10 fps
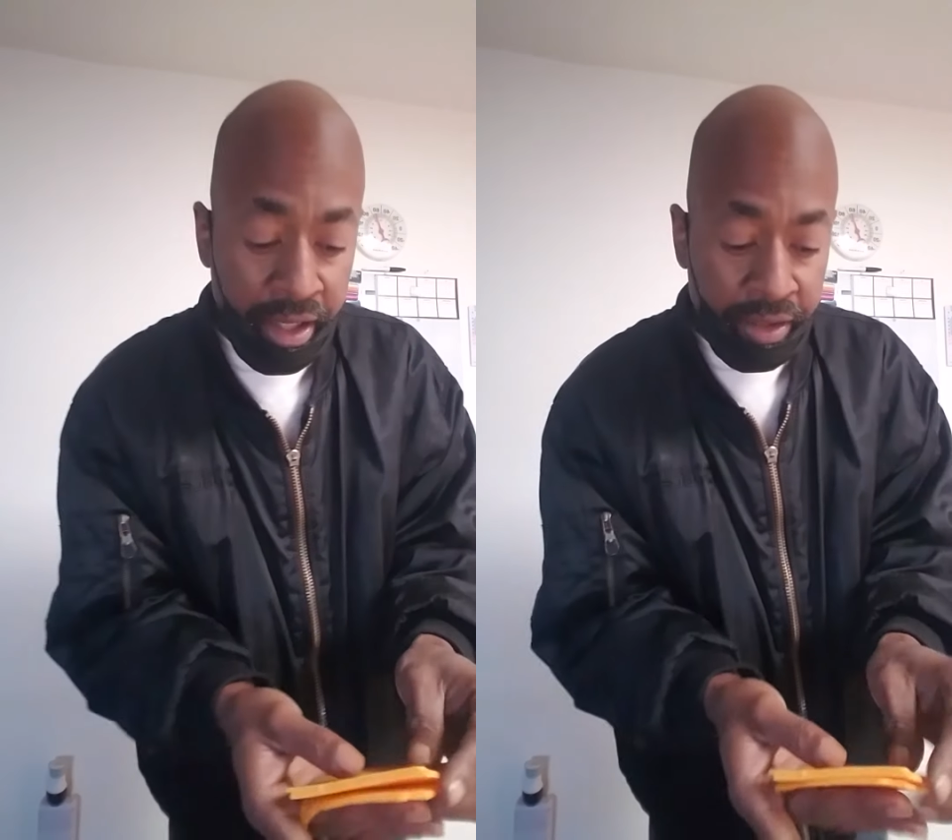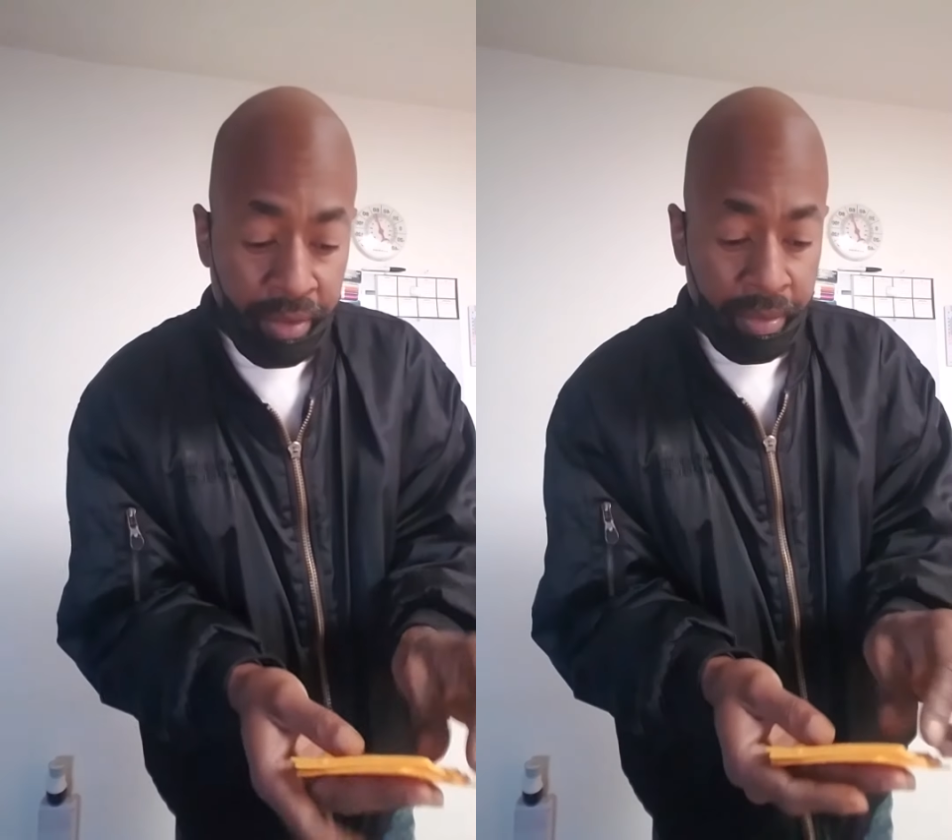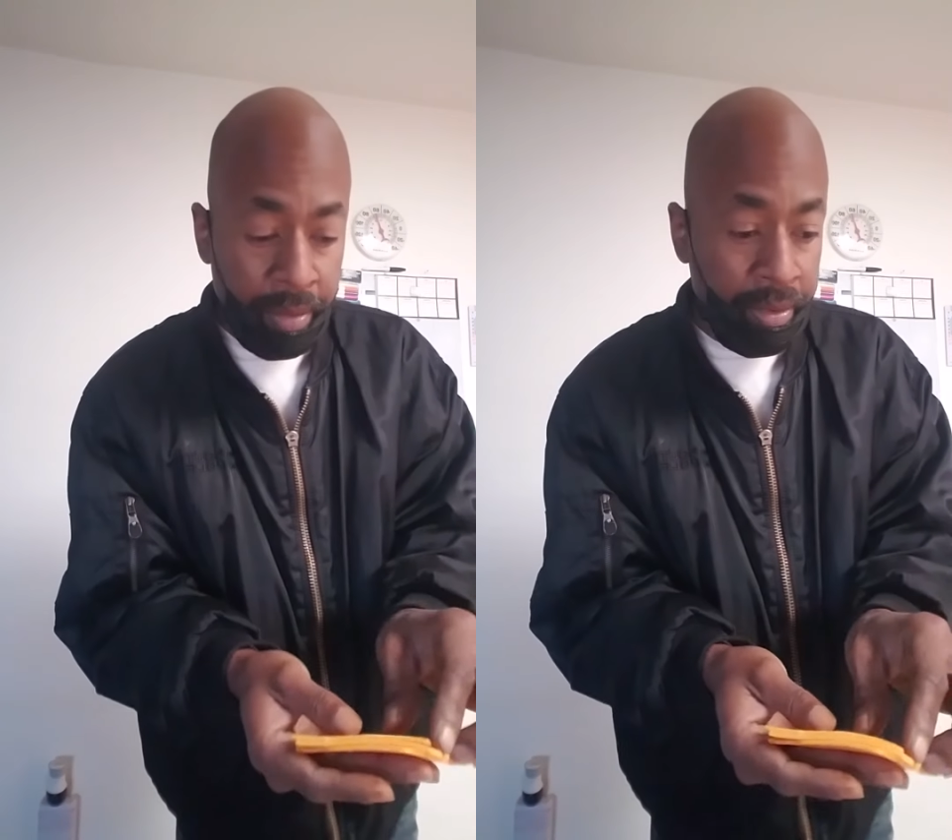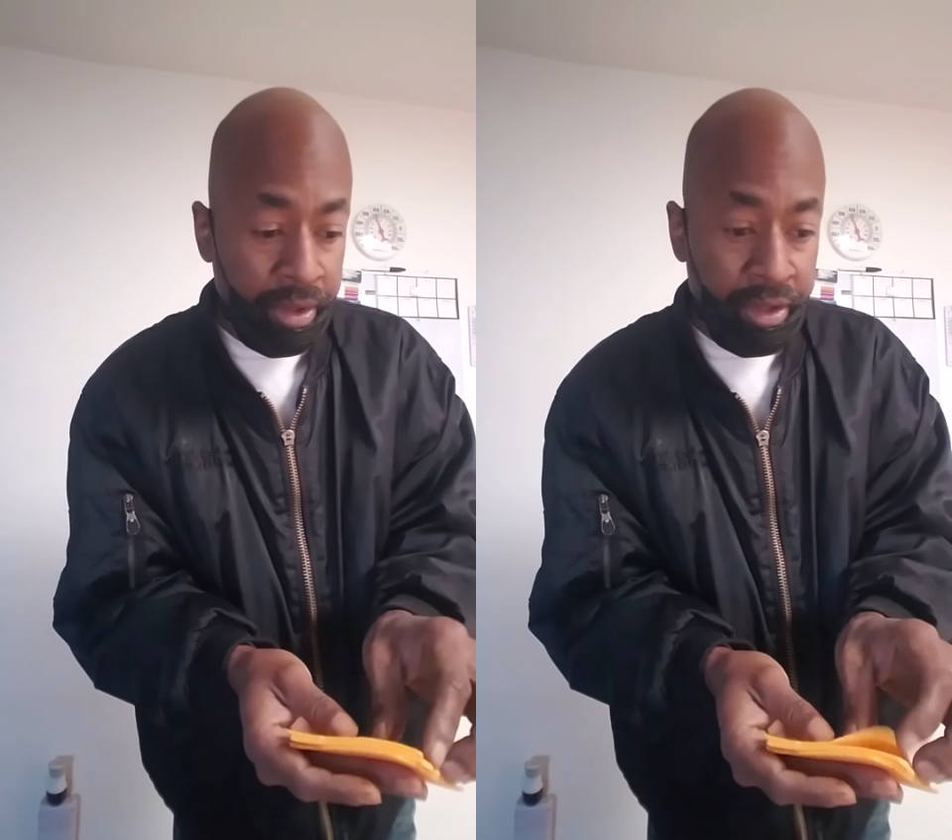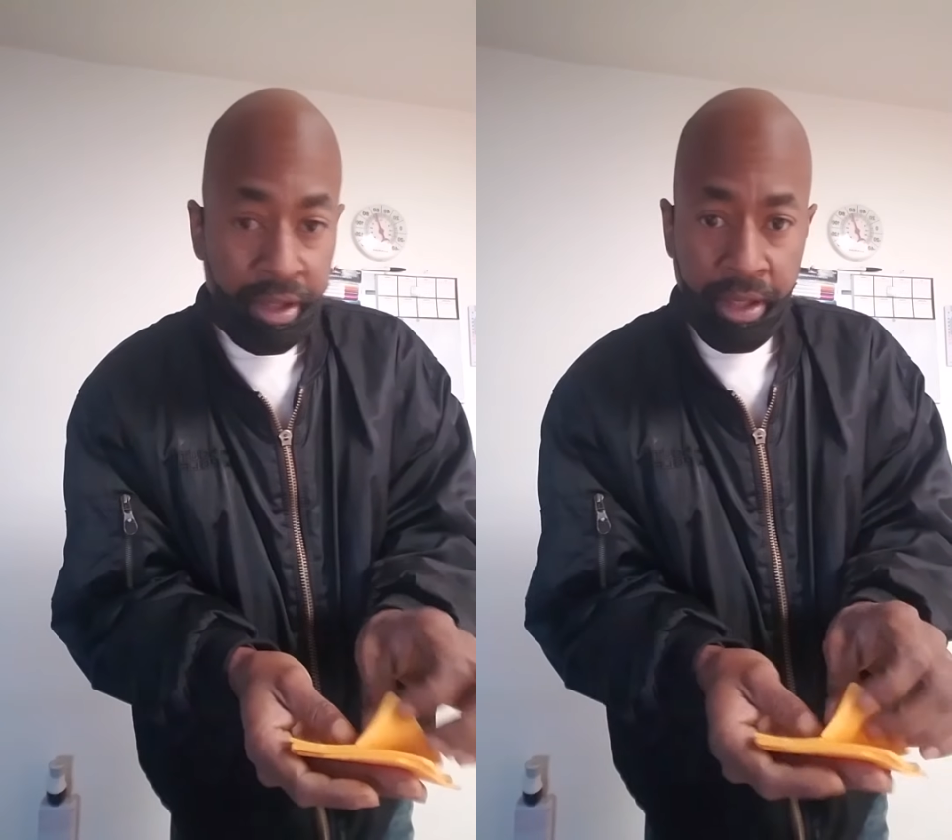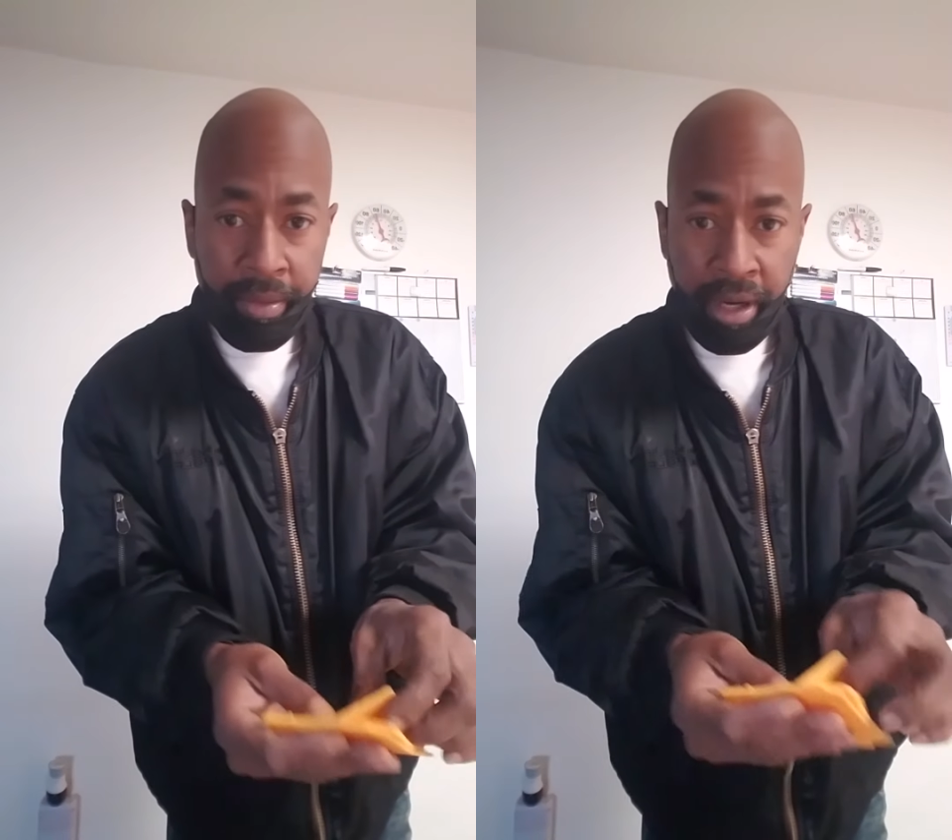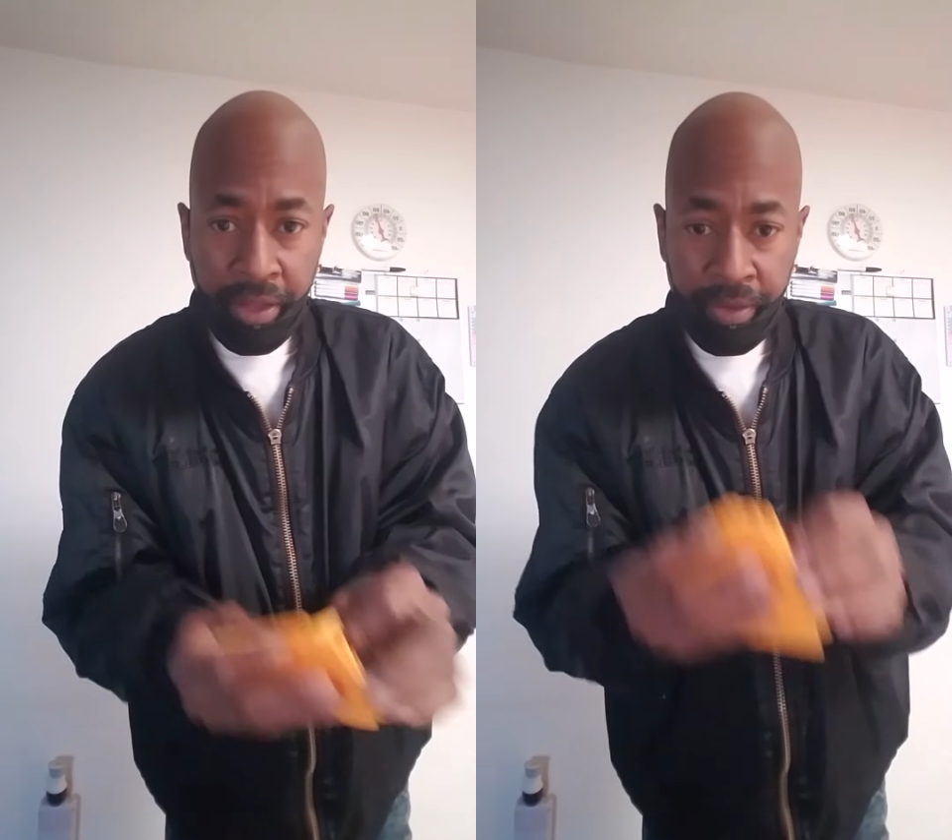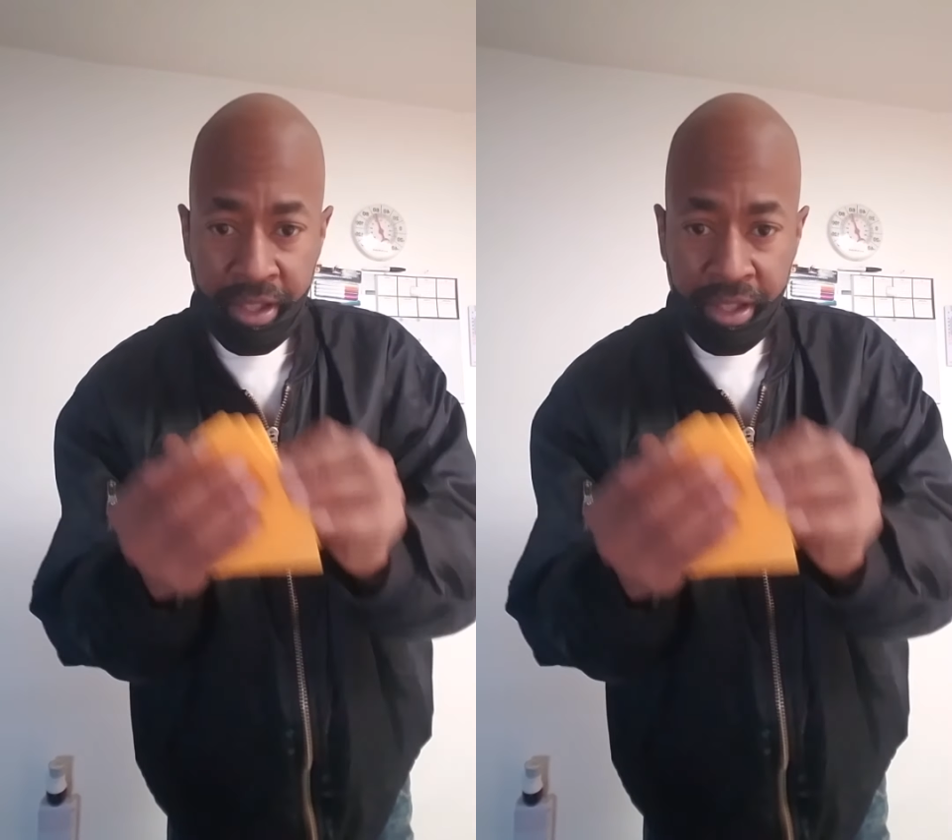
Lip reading: So what we're gonna do here, we got three